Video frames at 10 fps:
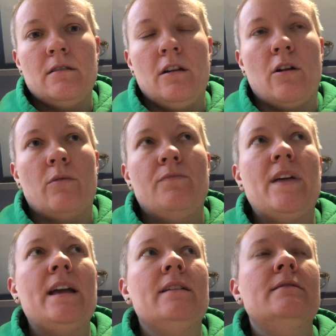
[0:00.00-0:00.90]

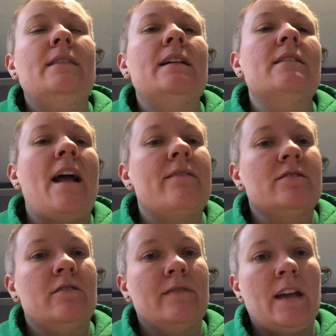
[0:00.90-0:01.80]
they didn't have
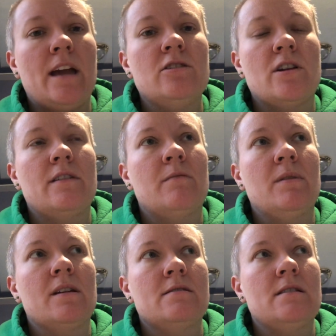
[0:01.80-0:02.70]
as good of a gauge, I think,
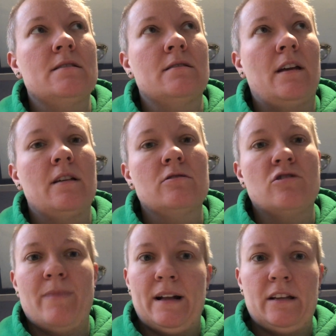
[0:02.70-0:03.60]
because they didn't like
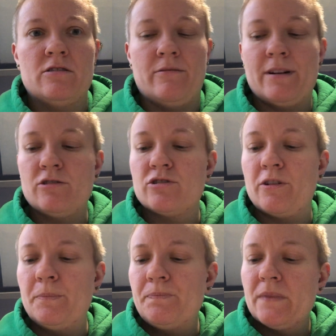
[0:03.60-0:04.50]
Chobani so much.
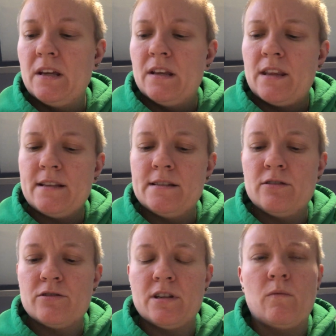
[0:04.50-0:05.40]
So that's an
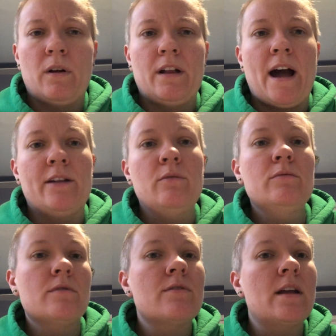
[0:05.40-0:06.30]
interesting one. I
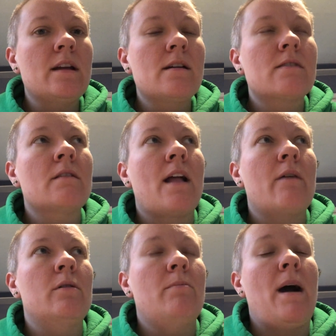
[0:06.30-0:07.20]
don't think that I
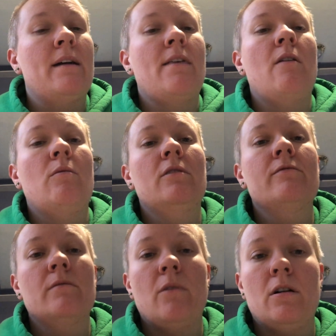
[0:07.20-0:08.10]
would buy that one
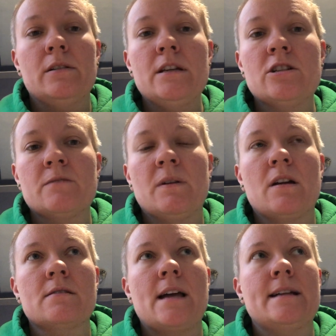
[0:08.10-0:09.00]
from Aldi just
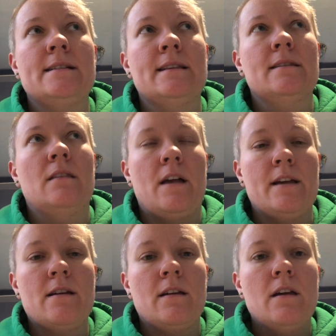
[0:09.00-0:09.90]
because I didn't
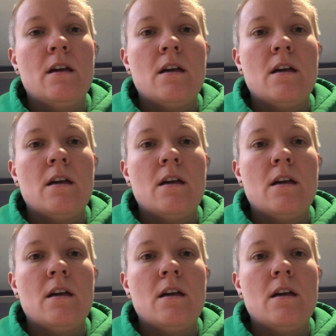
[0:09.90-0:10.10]
like